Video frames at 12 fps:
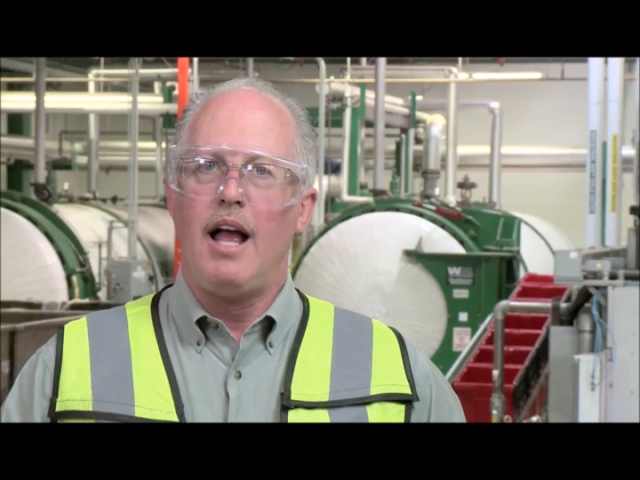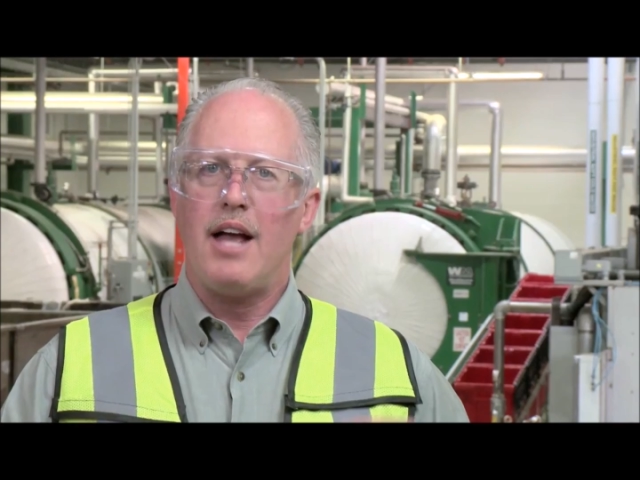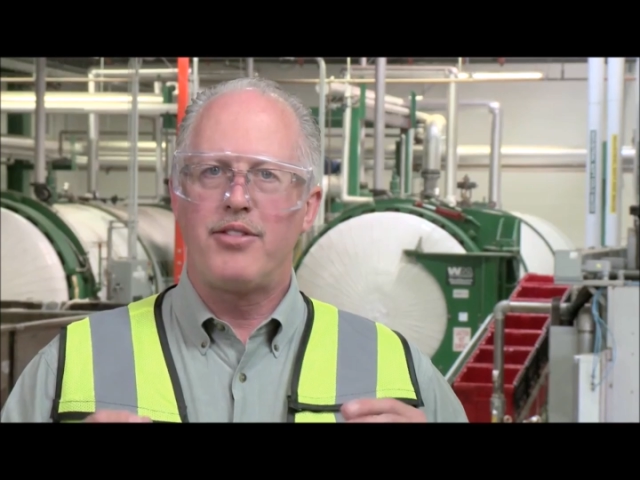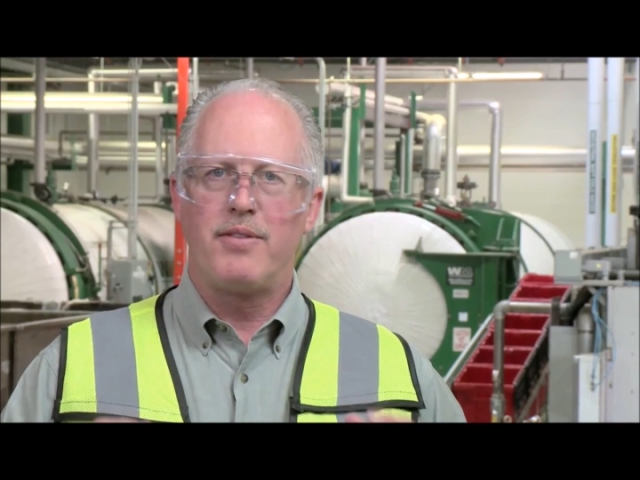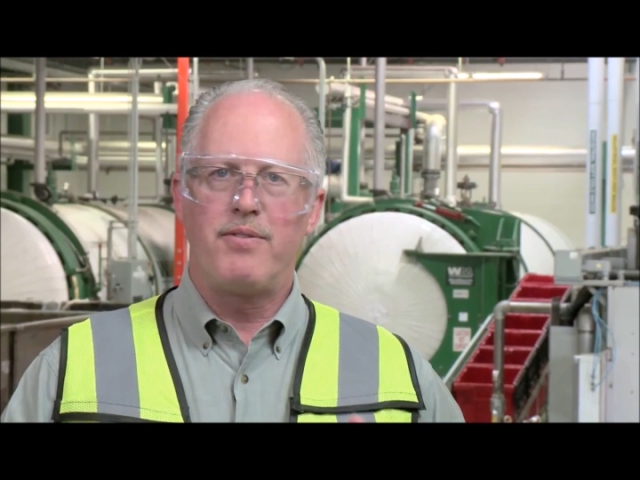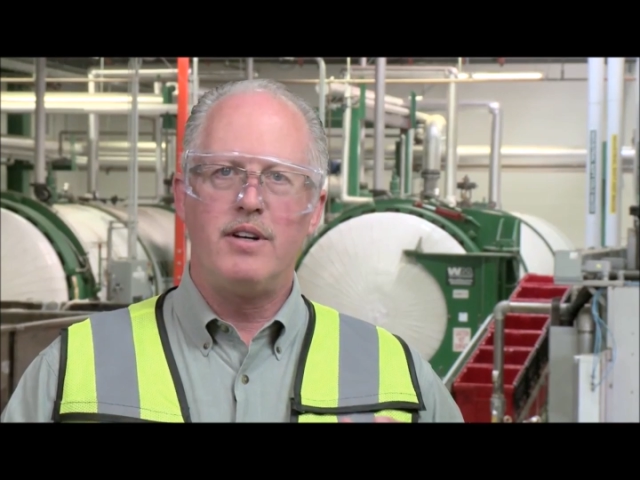
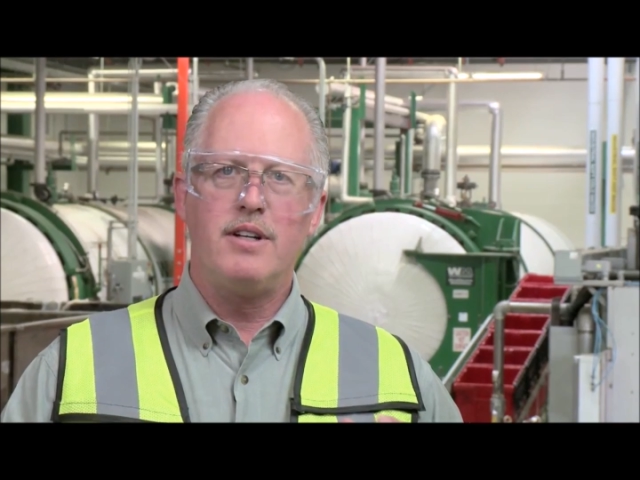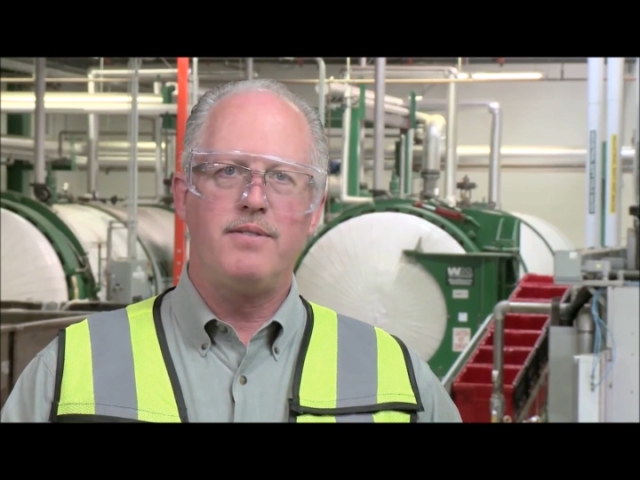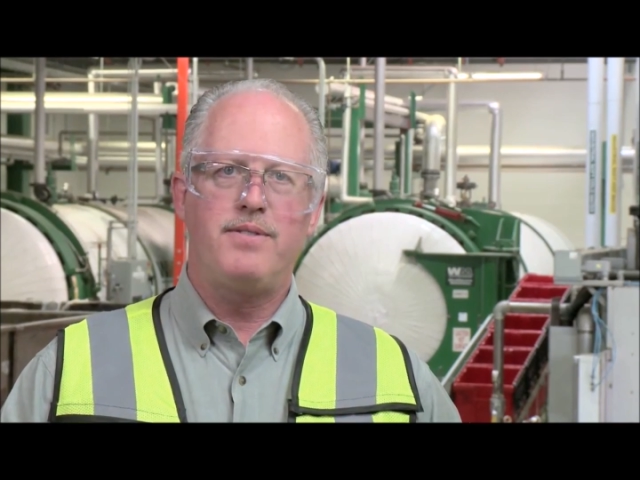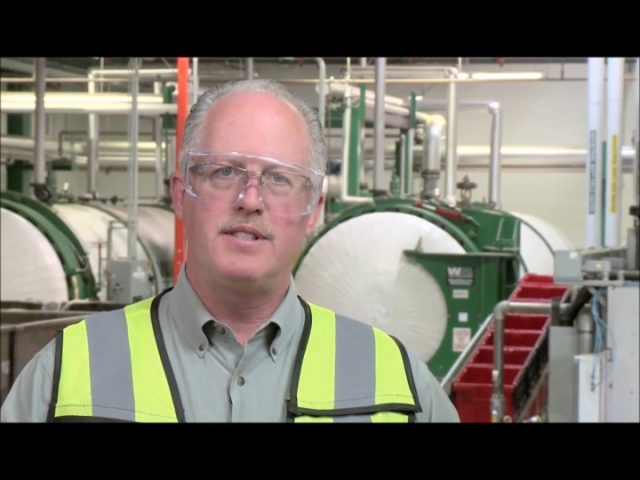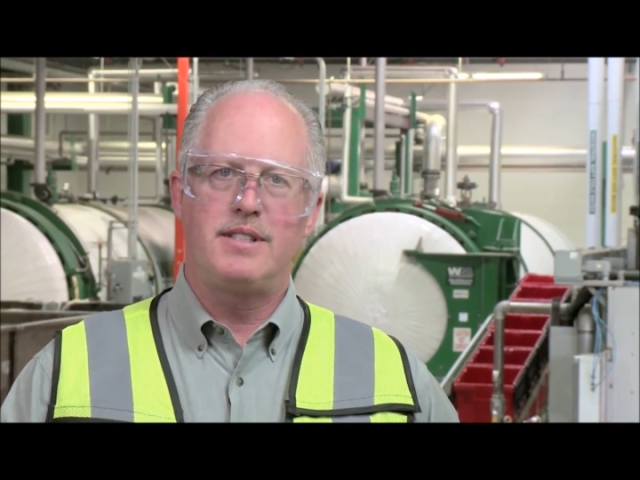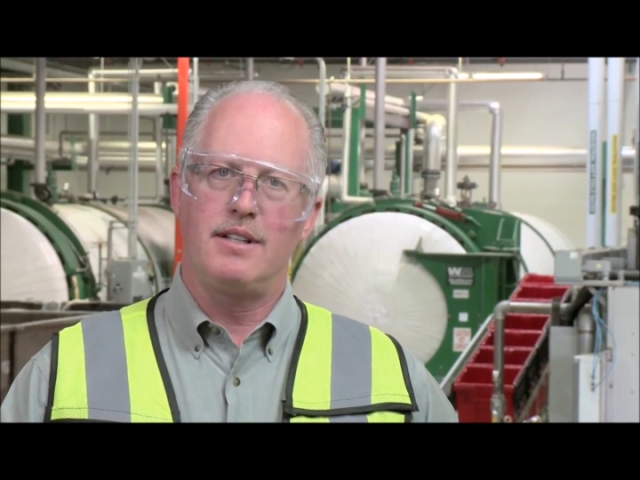At the Vernon
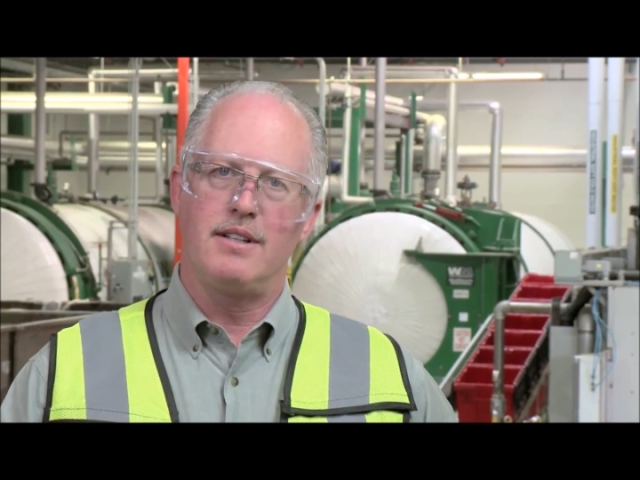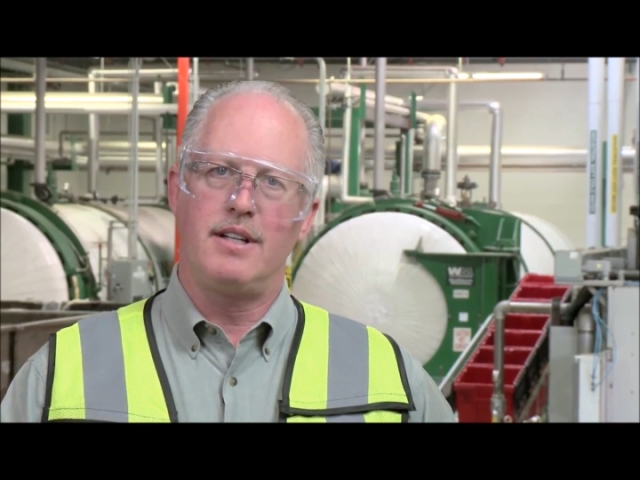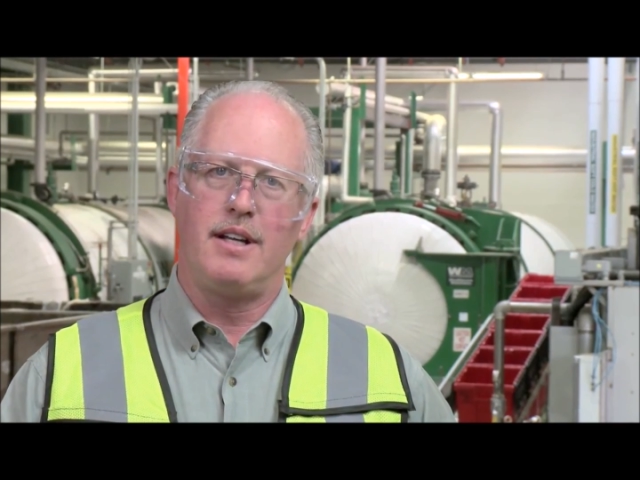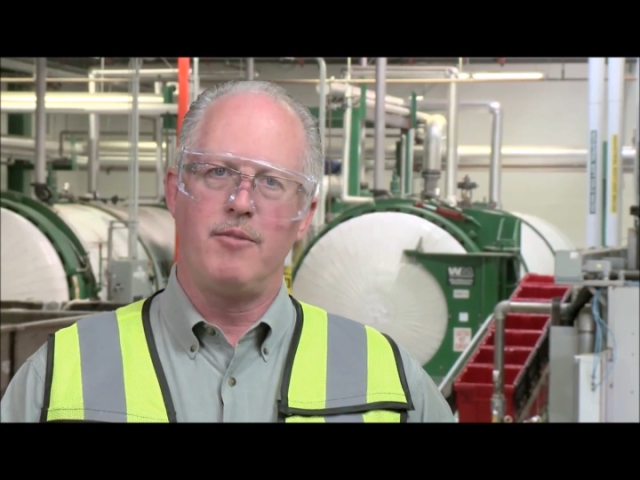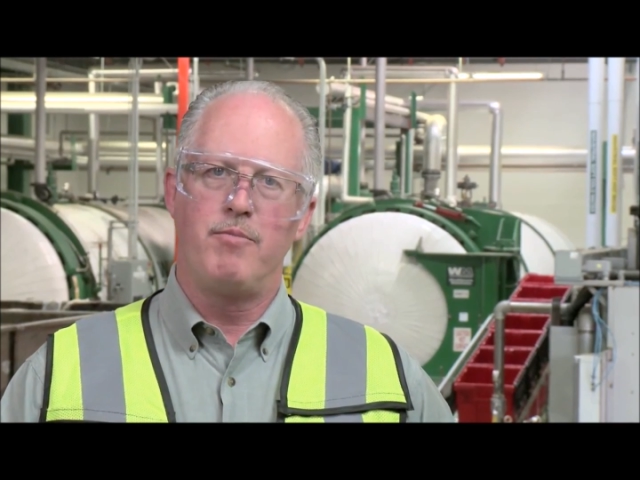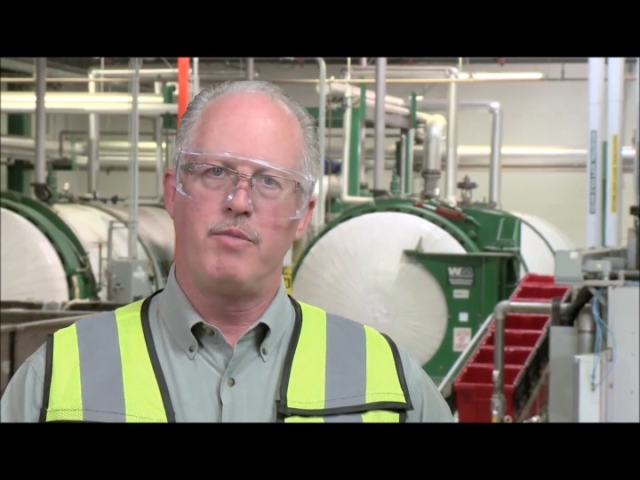
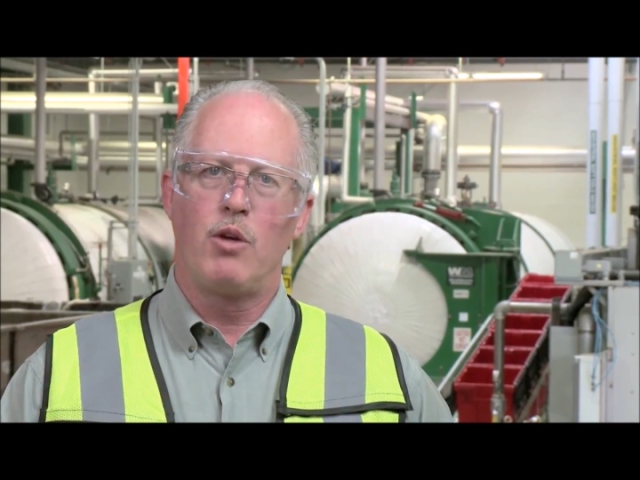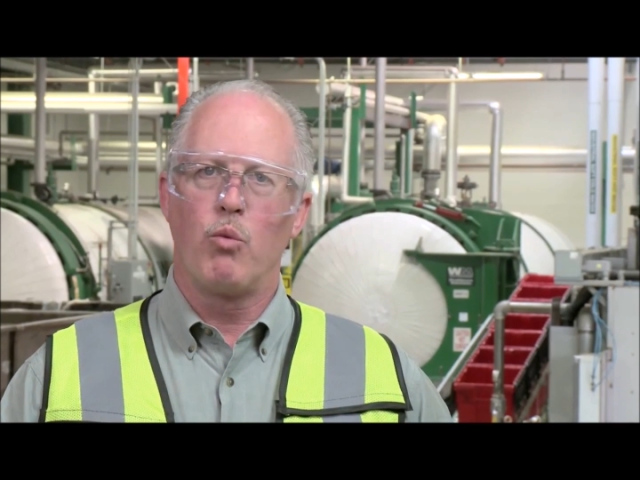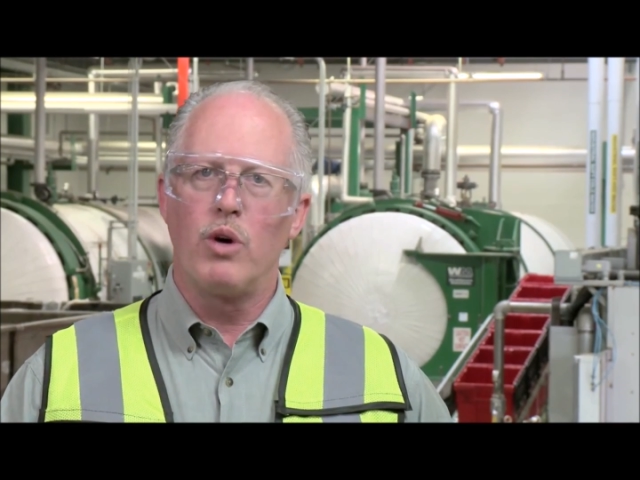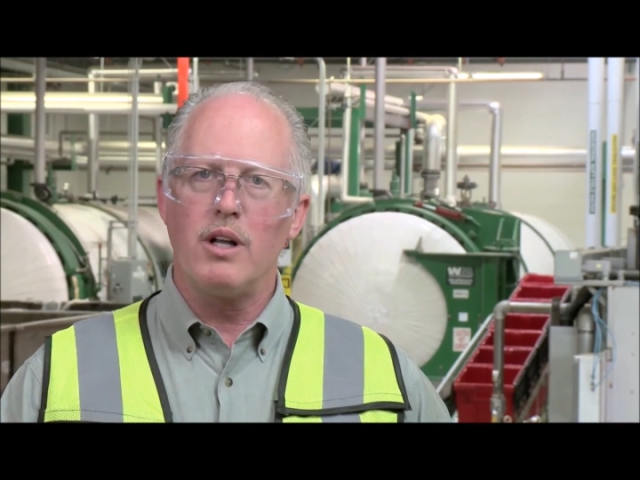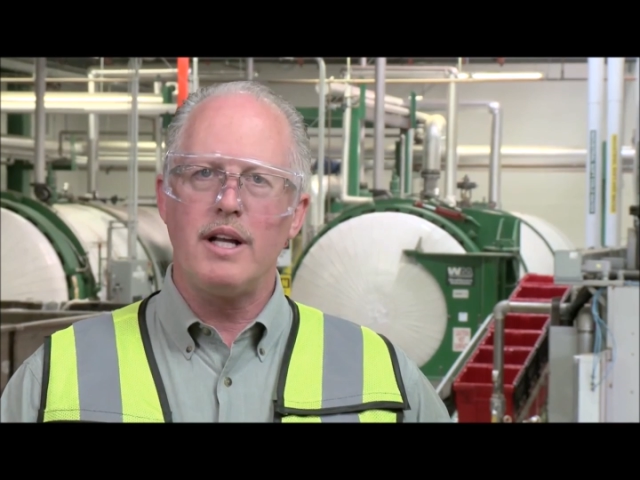facility, we're